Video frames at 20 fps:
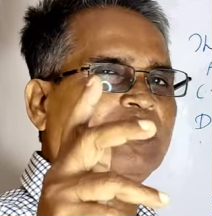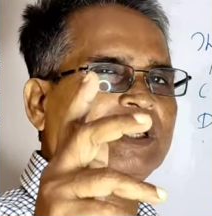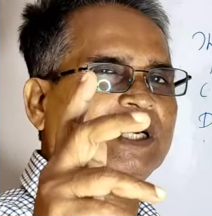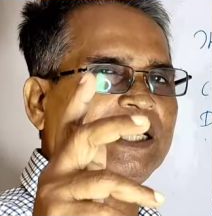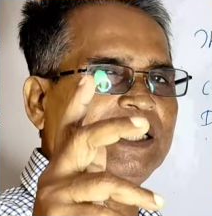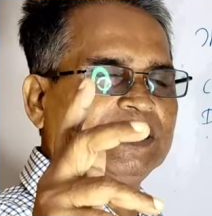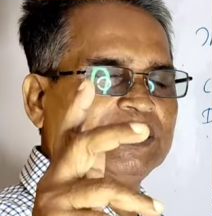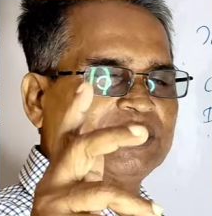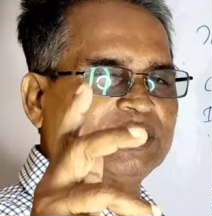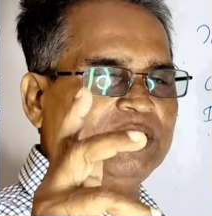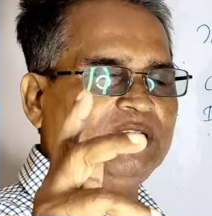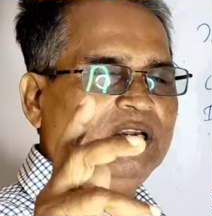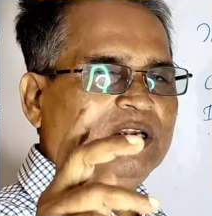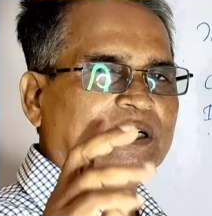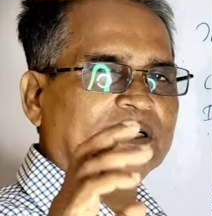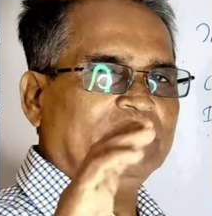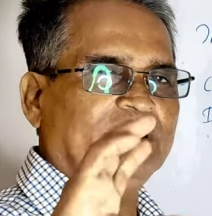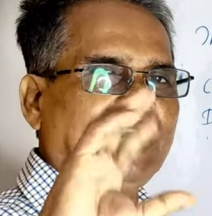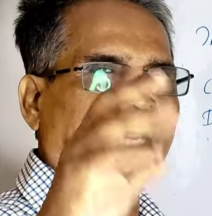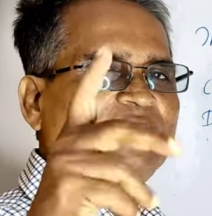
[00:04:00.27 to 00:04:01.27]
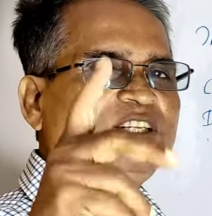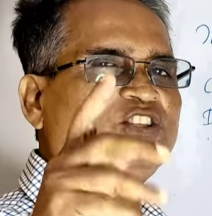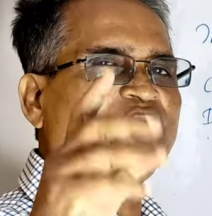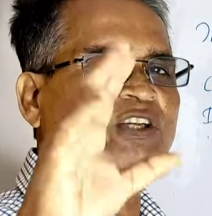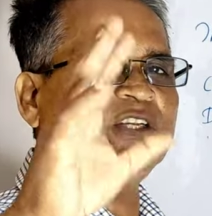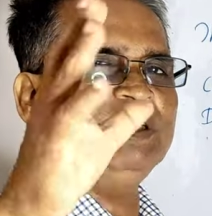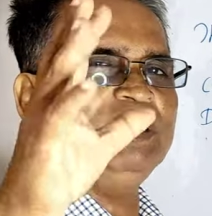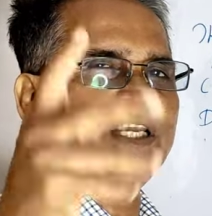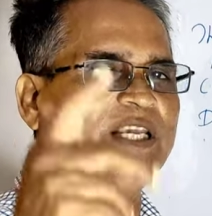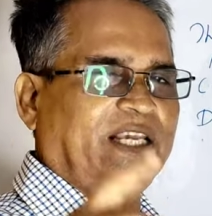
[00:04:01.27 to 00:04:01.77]
organs
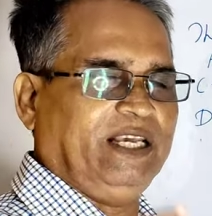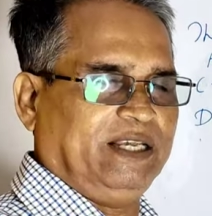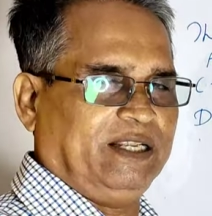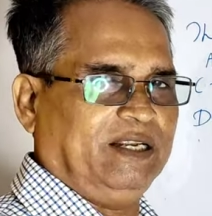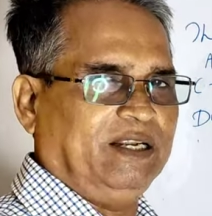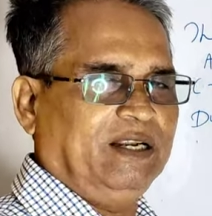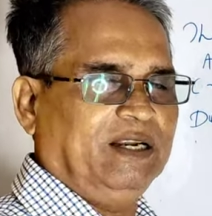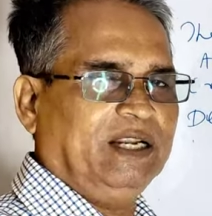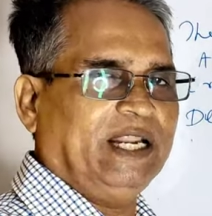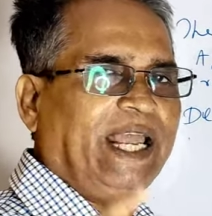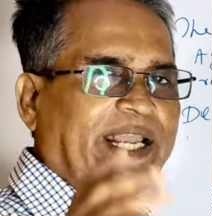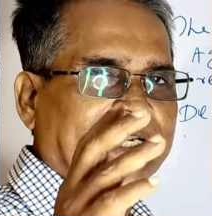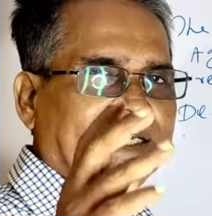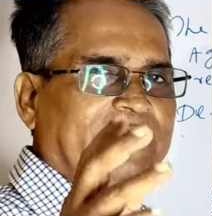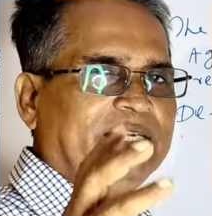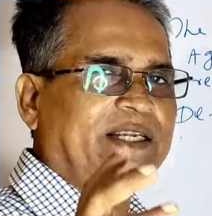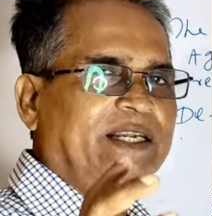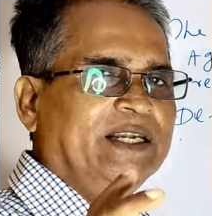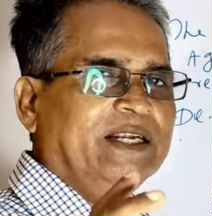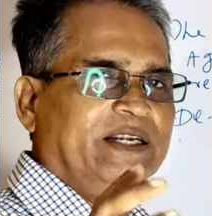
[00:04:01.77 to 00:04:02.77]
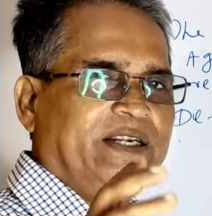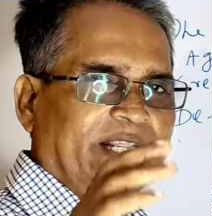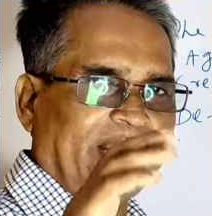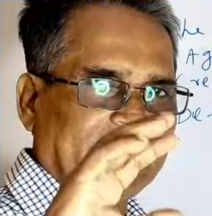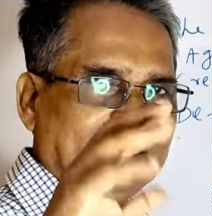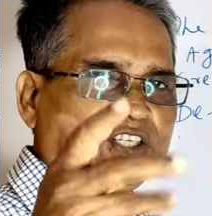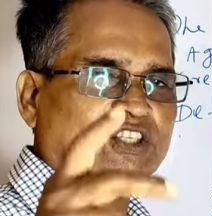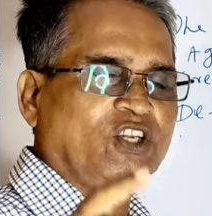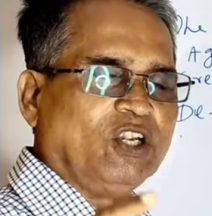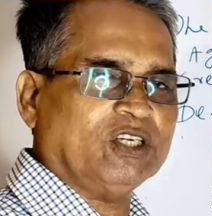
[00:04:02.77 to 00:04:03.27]
dancing there, like
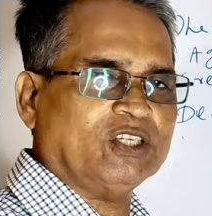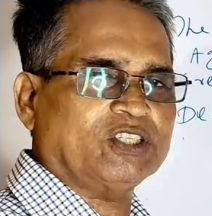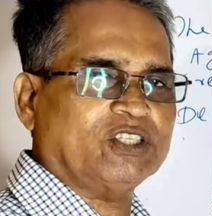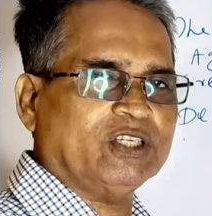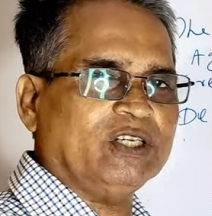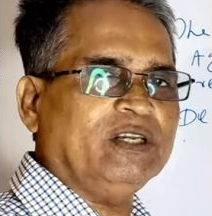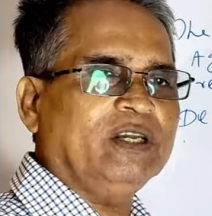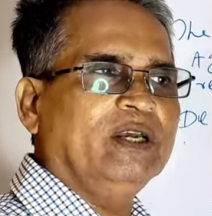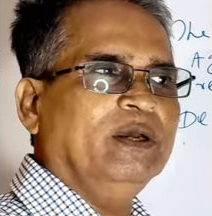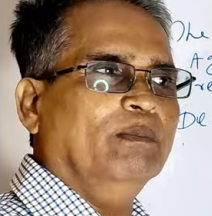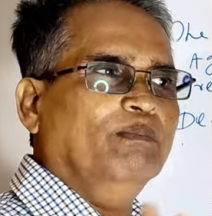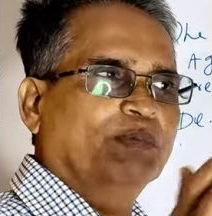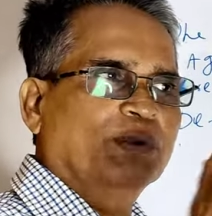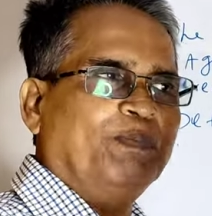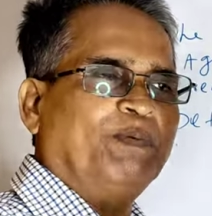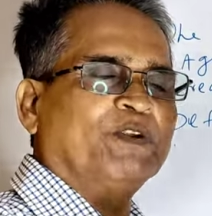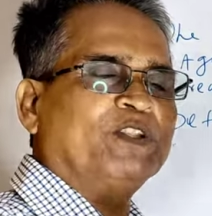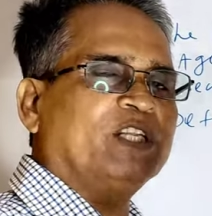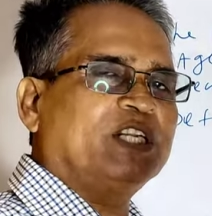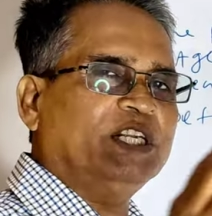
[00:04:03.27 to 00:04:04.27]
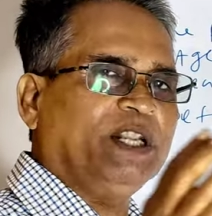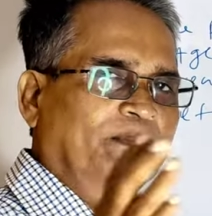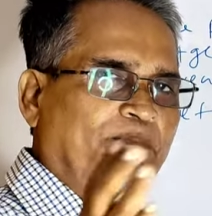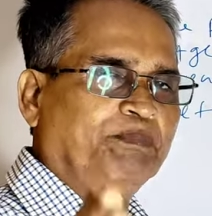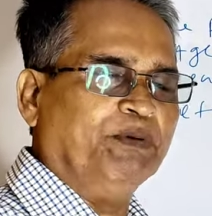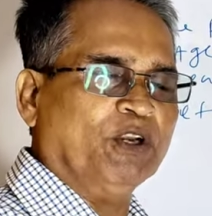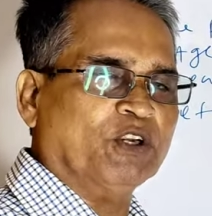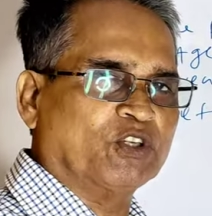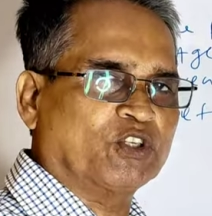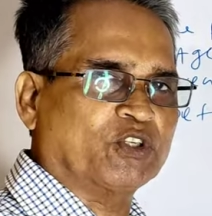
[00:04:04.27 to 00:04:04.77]
dancers before the
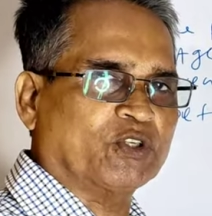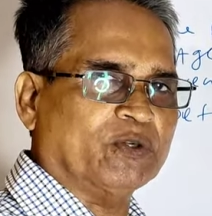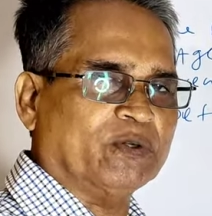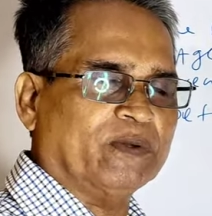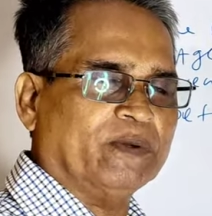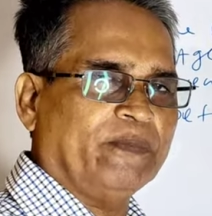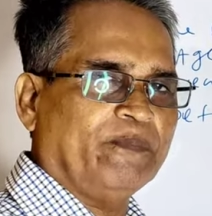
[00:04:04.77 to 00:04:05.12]
temples.